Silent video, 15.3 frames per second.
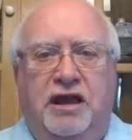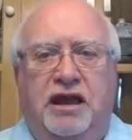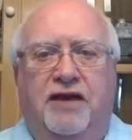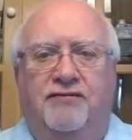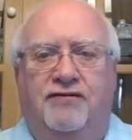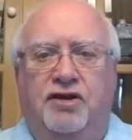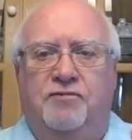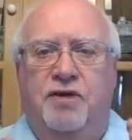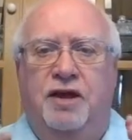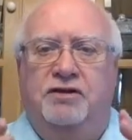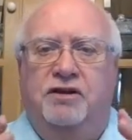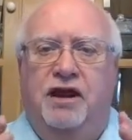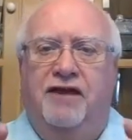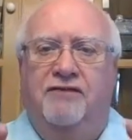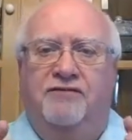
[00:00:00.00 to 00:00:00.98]
if you've
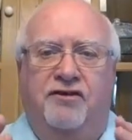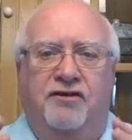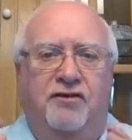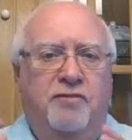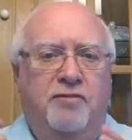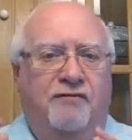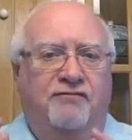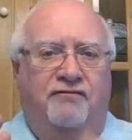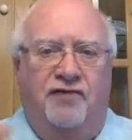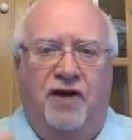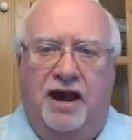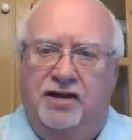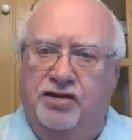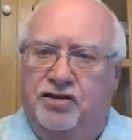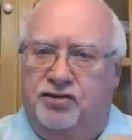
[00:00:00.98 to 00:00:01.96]
been
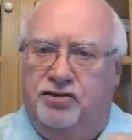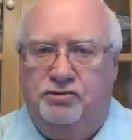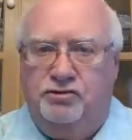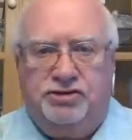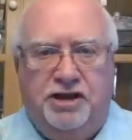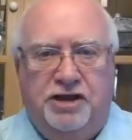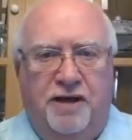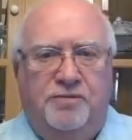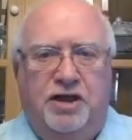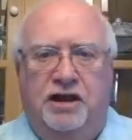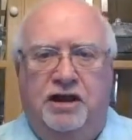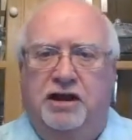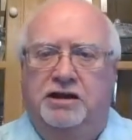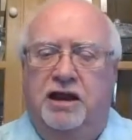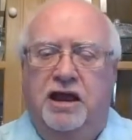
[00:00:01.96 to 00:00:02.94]
fighting through
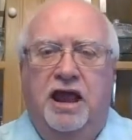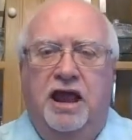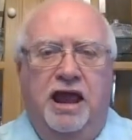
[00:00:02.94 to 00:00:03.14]
something